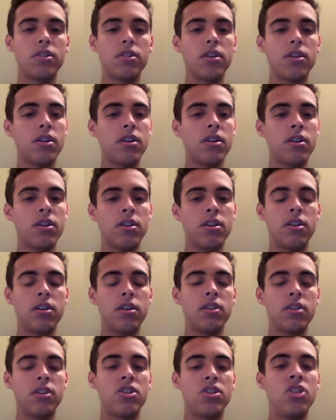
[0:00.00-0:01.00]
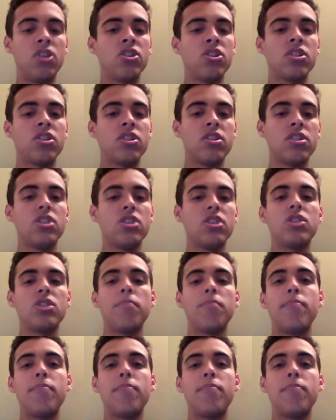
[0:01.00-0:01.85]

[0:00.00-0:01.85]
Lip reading: a changing condition